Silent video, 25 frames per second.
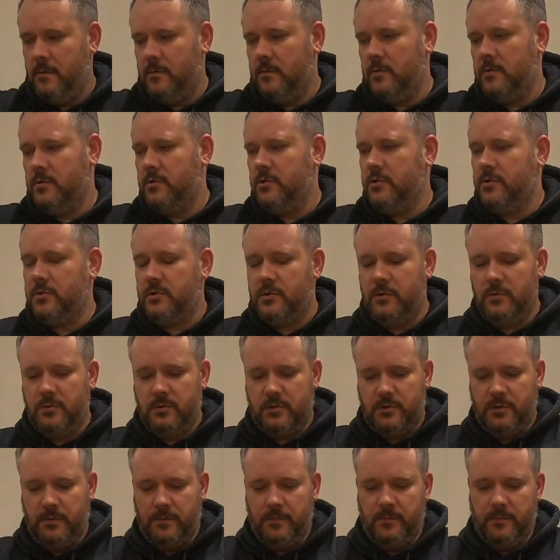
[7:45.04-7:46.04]
We'll just do
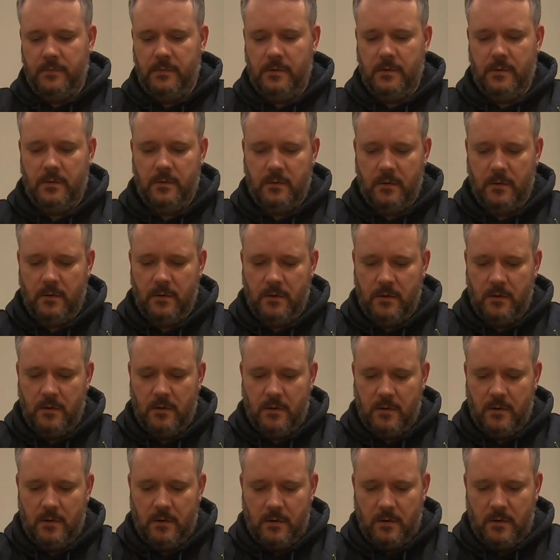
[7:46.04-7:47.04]
some
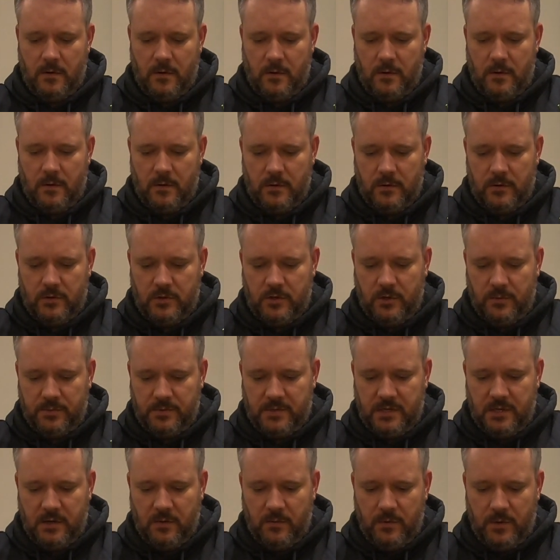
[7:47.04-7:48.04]

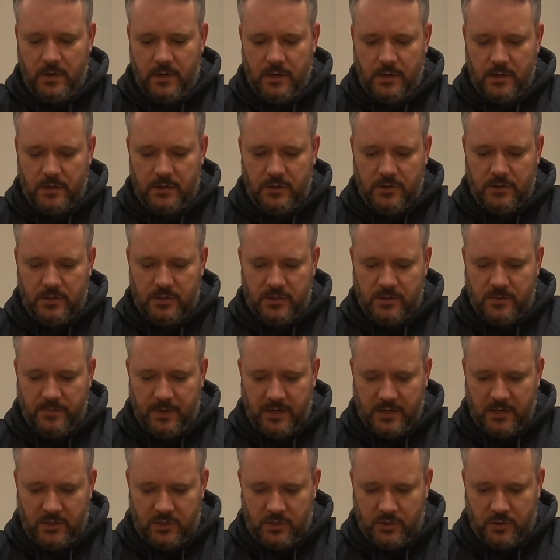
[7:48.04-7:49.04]
chopstick work just to
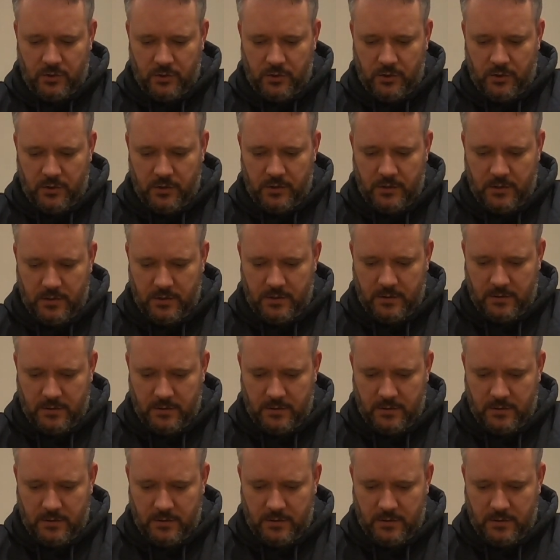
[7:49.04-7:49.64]
make sure